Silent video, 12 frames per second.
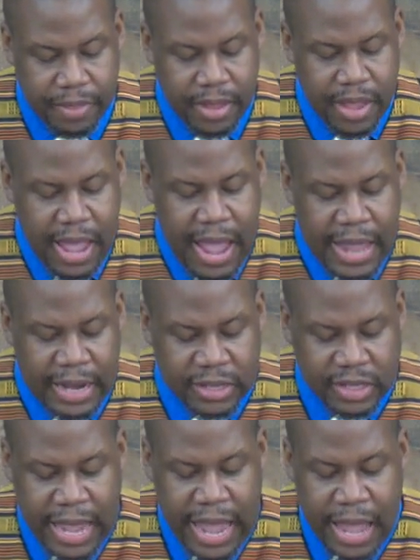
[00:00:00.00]
And his
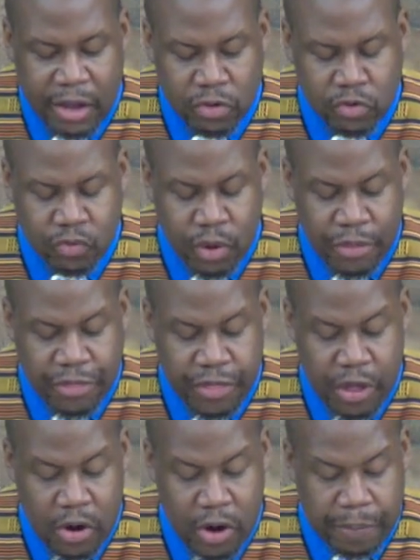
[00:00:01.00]
tail drew a
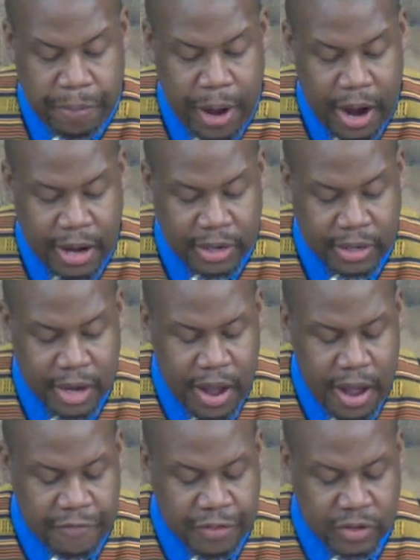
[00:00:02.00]
third part
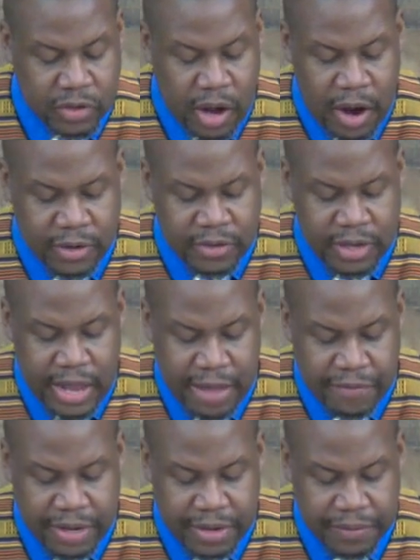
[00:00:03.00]
of the stars in
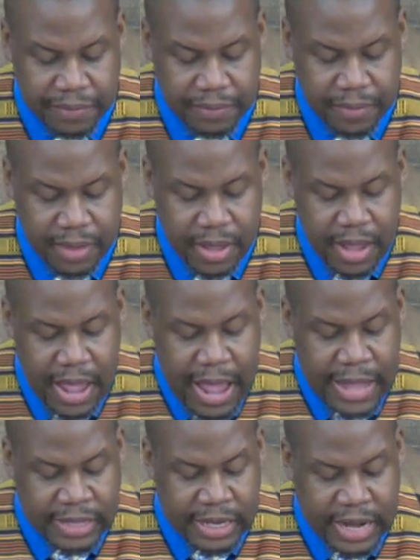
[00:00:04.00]
heaven,
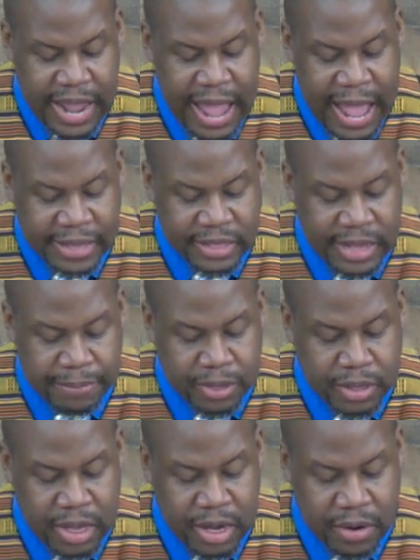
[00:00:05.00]
and did cast them to
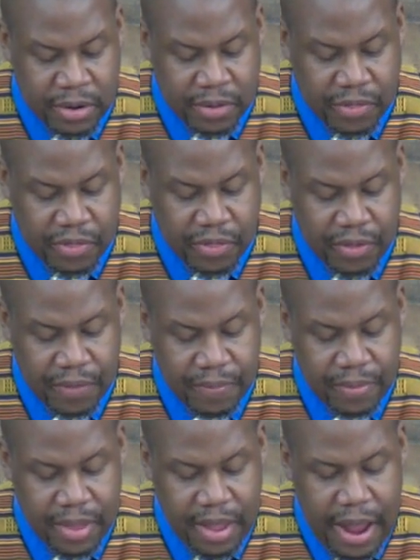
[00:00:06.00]
the earth.
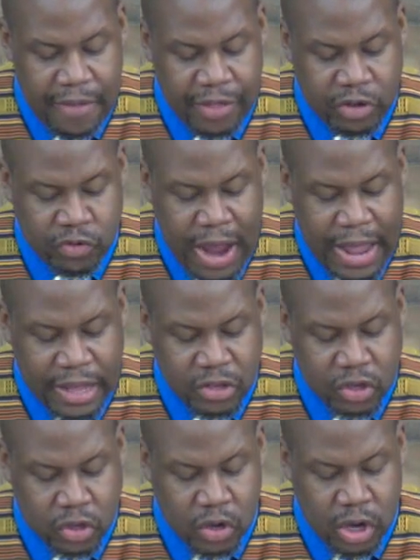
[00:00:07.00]
And the dragon
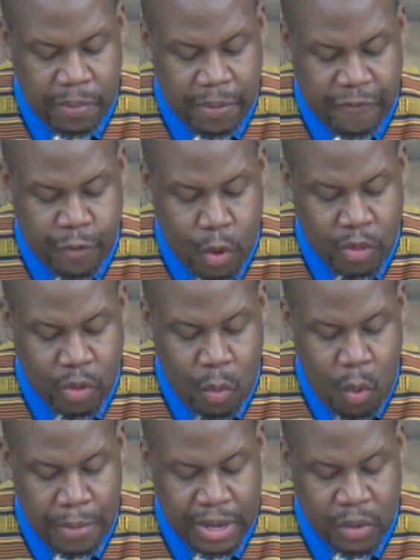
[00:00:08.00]
stood before the
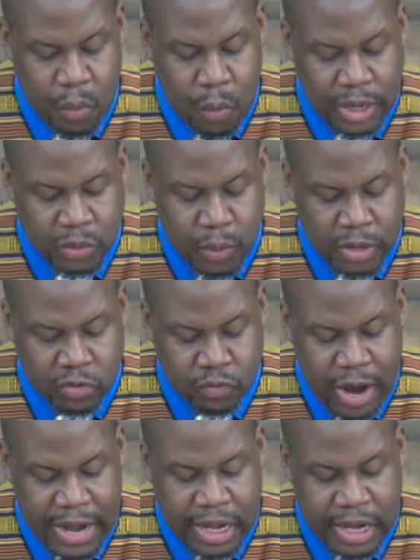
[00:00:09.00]
woman, which was
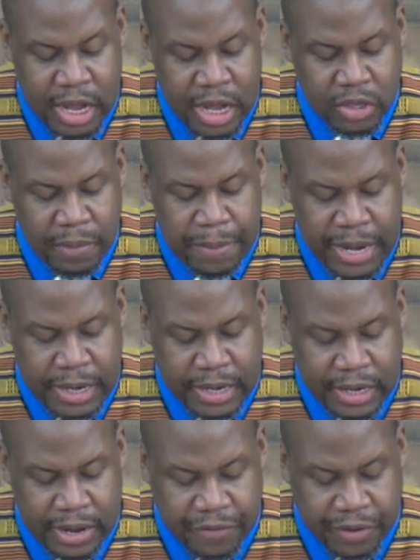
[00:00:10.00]
ready to be
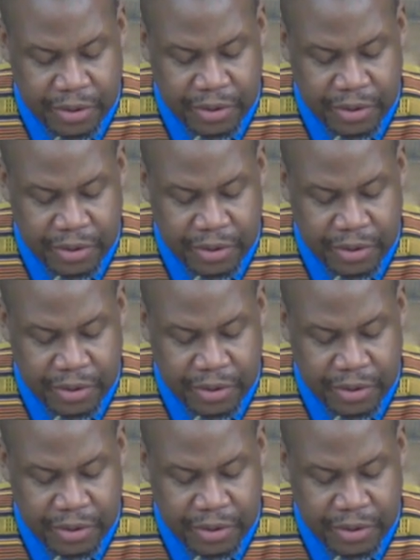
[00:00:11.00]
delivered,